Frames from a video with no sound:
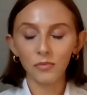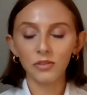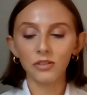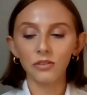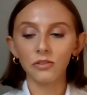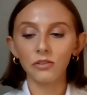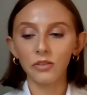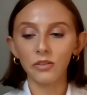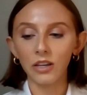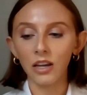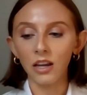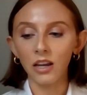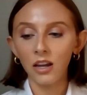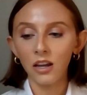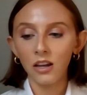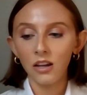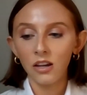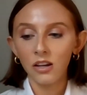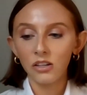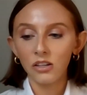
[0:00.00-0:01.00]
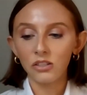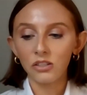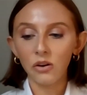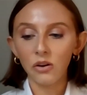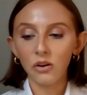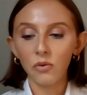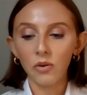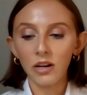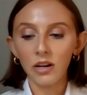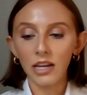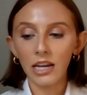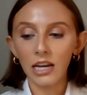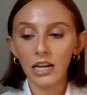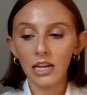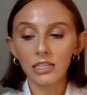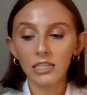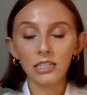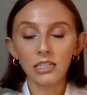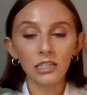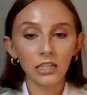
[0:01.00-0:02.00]
absolutely. So
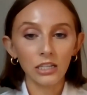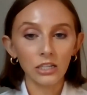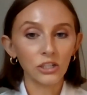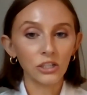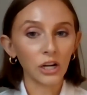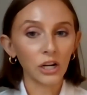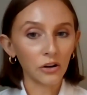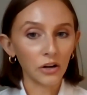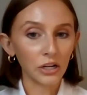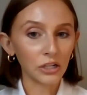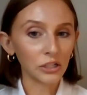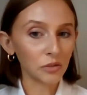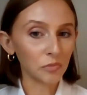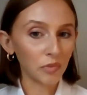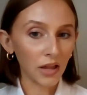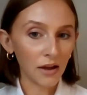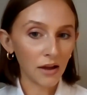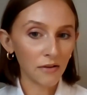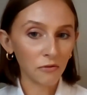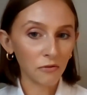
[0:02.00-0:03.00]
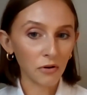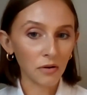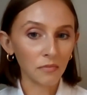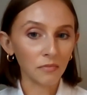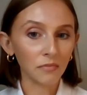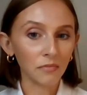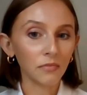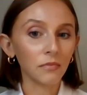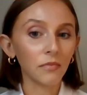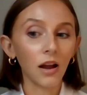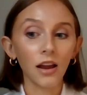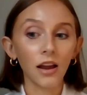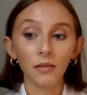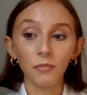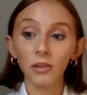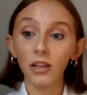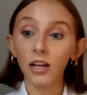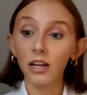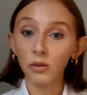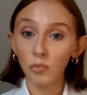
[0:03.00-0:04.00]
it is a lead generation platform, and
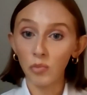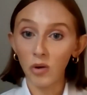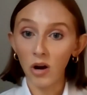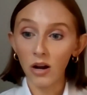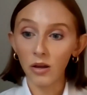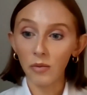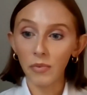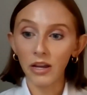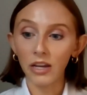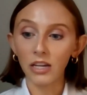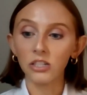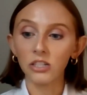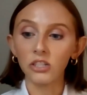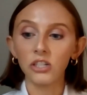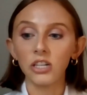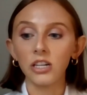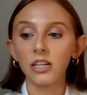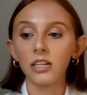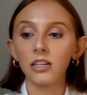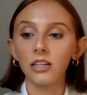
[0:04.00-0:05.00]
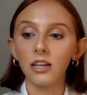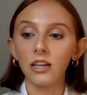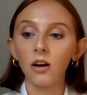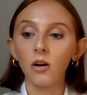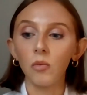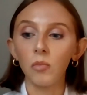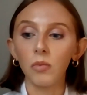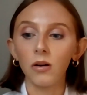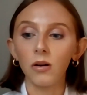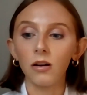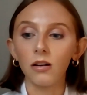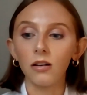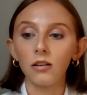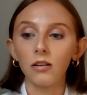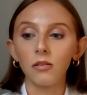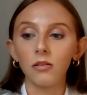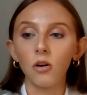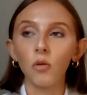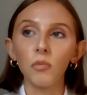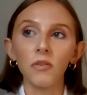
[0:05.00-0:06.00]
I'm glad you brought up Angie and Yelp
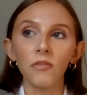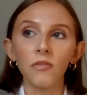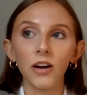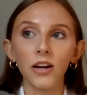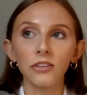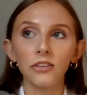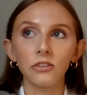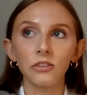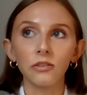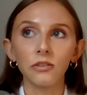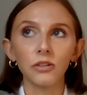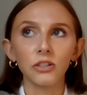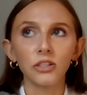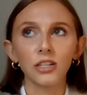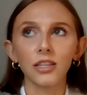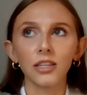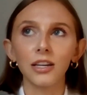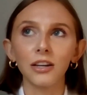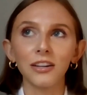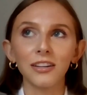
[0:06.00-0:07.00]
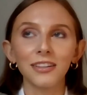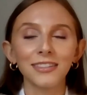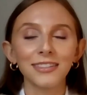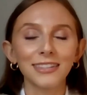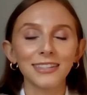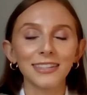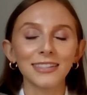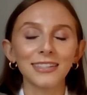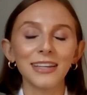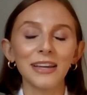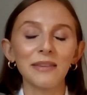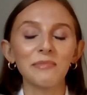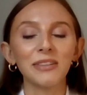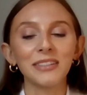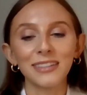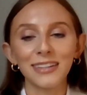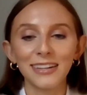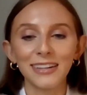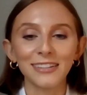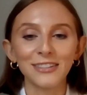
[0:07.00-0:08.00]
Home Advisor, which I think is the same
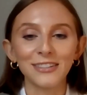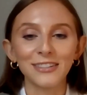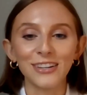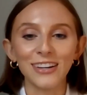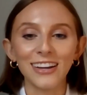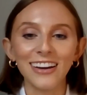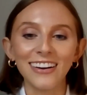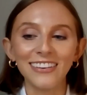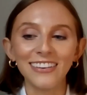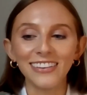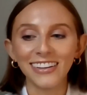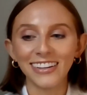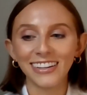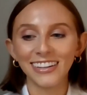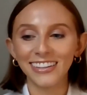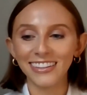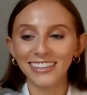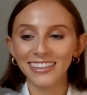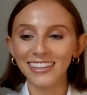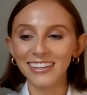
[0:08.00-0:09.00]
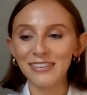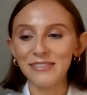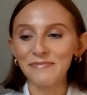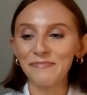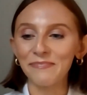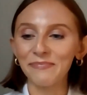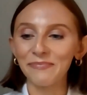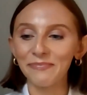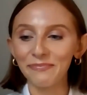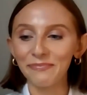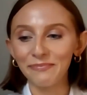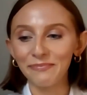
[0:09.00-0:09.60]
as Angie now. They're